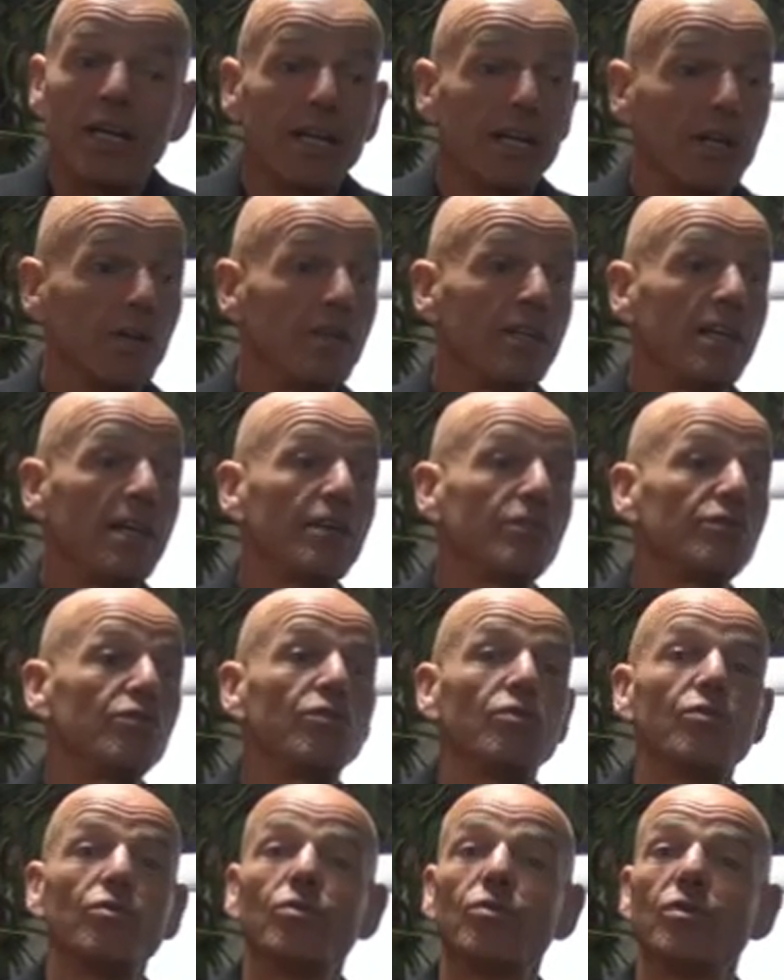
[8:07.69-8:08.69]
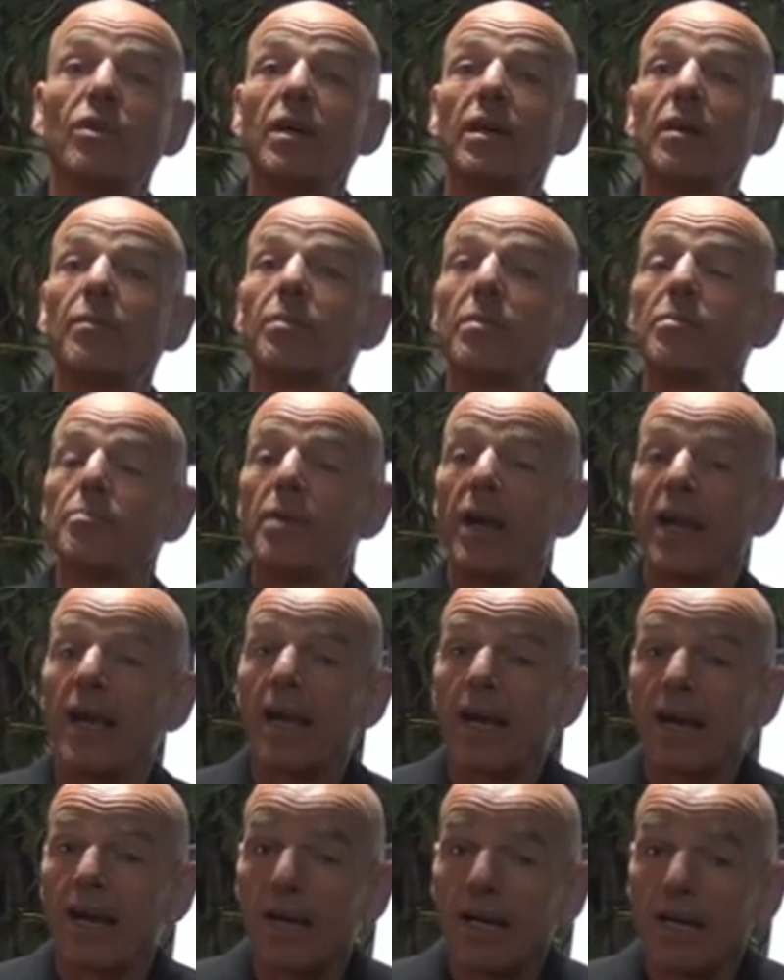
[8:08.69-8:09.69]
you don't have to
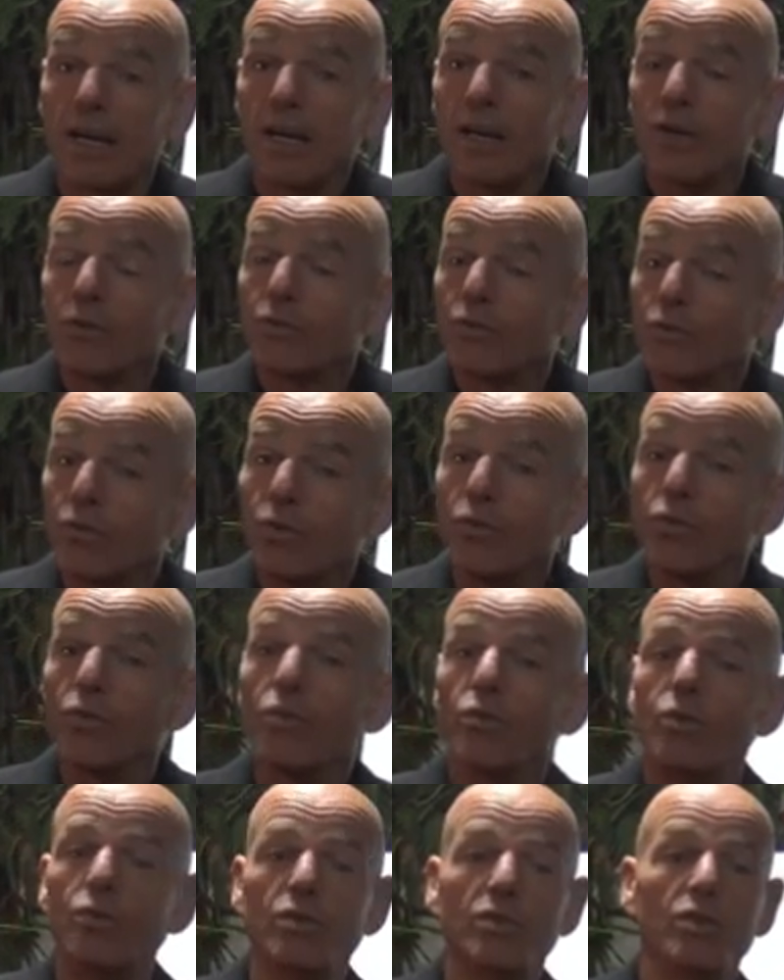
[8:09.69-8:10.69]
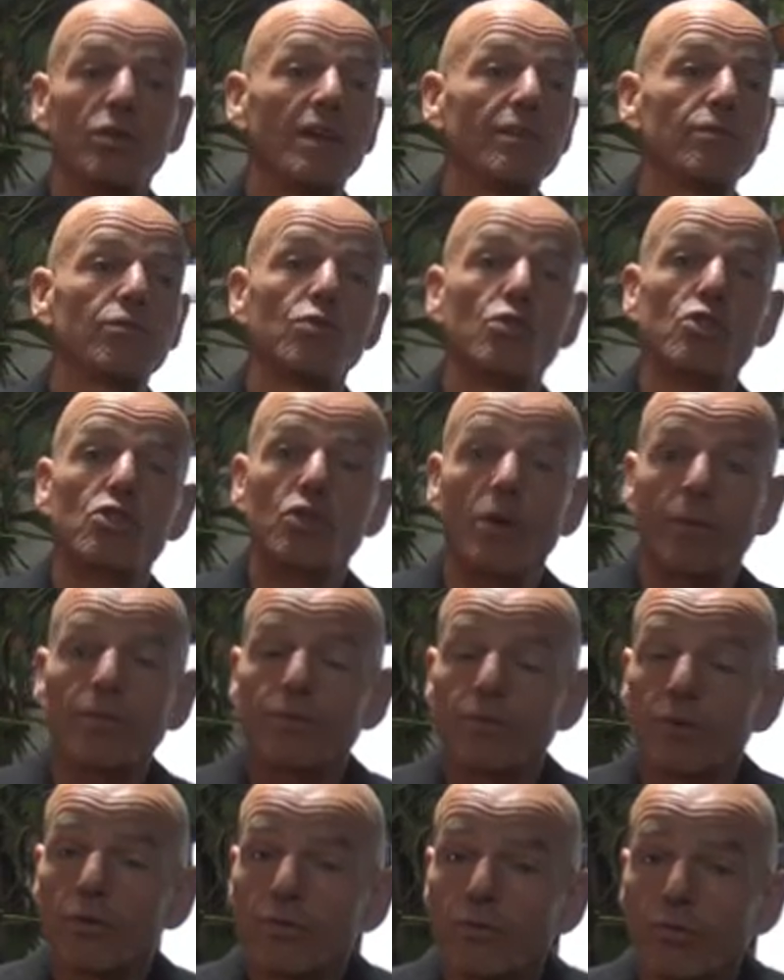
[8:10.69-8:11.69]
prepare food, you don't have to
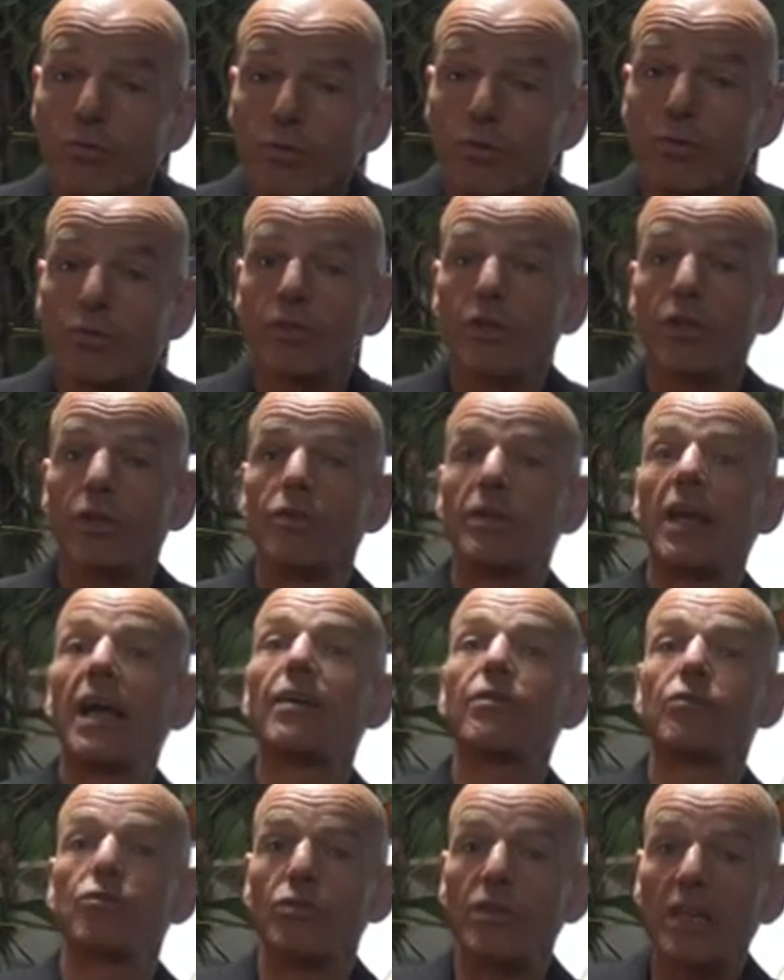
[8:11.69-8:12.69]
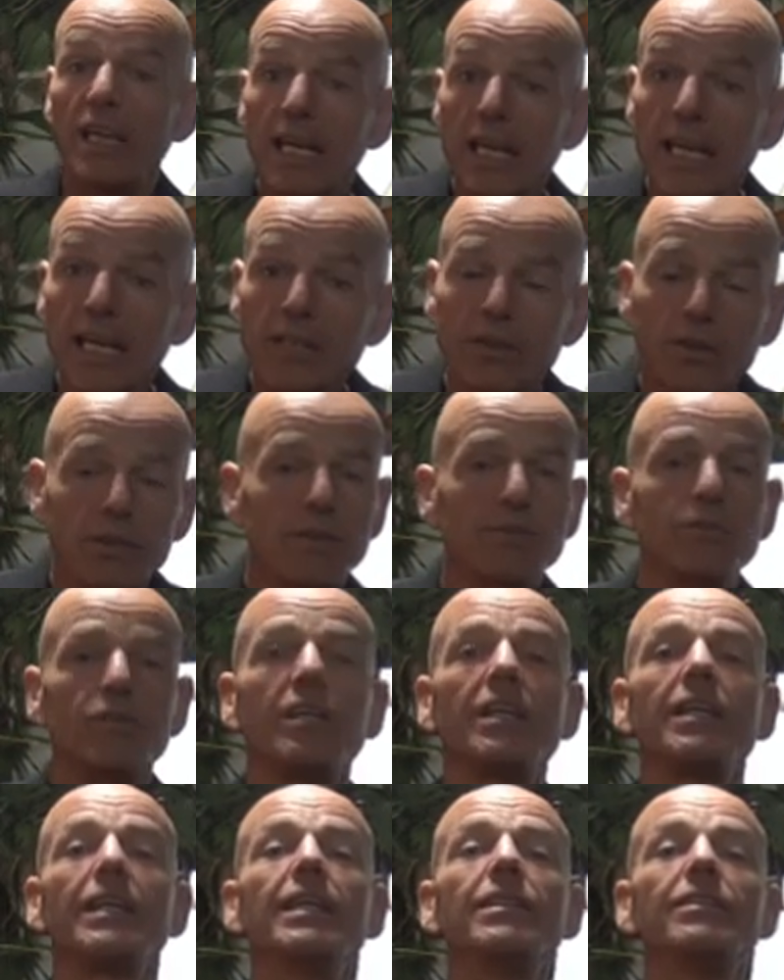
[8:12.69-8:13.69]
shop for food, you don't have to eat, you don't have to
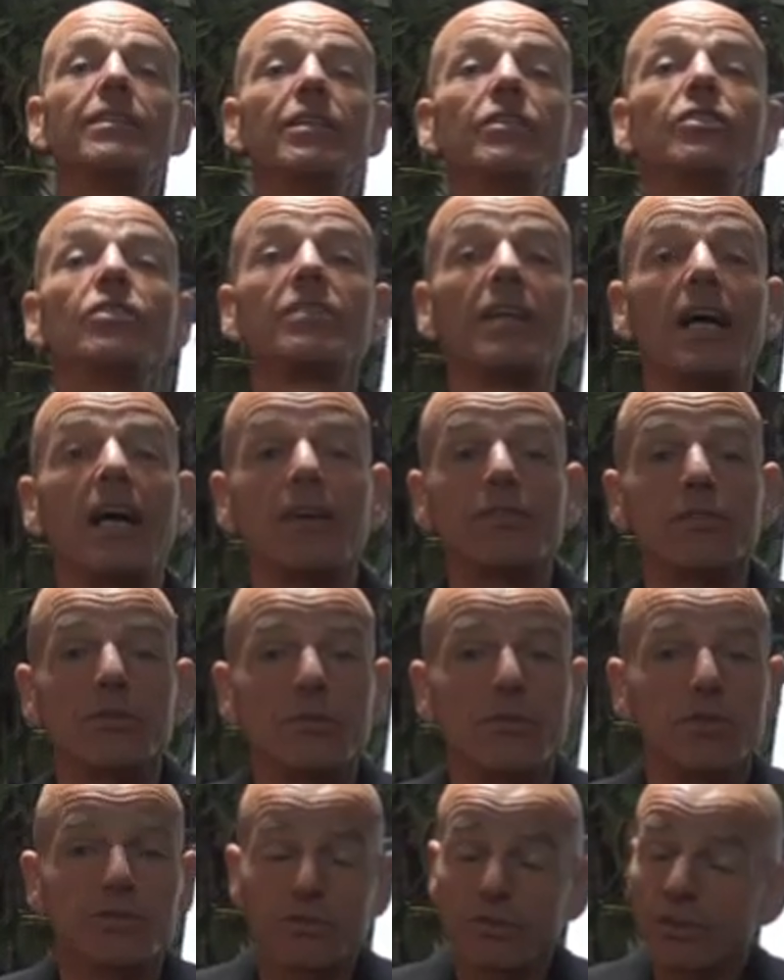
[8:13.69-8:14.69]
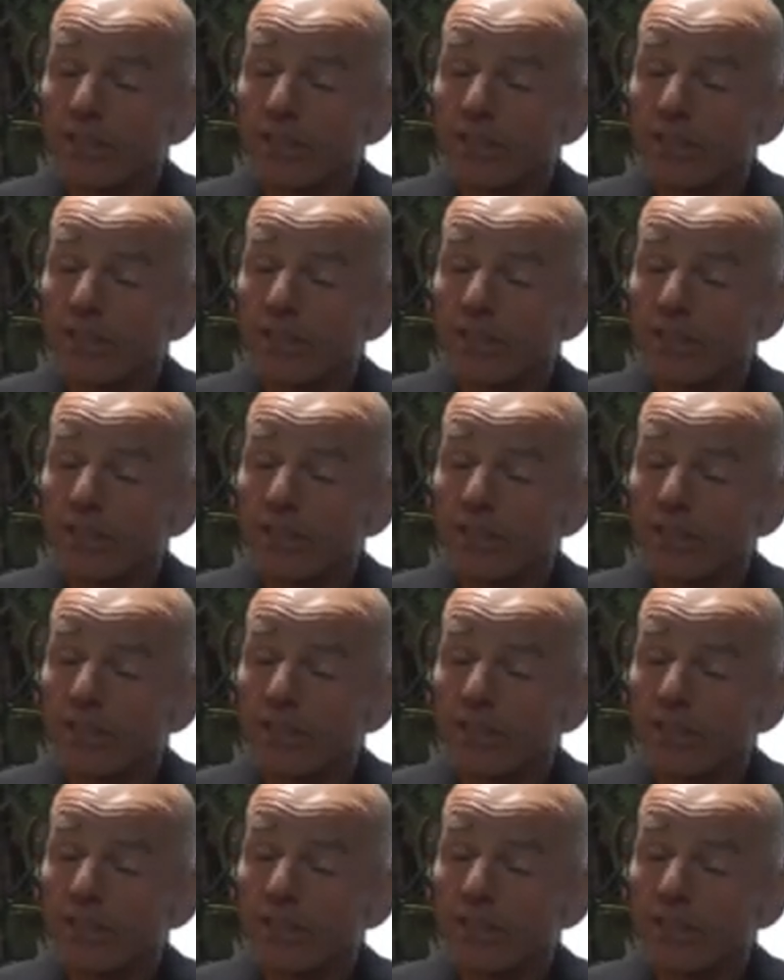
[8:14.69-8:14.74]
clean dishes afterwards.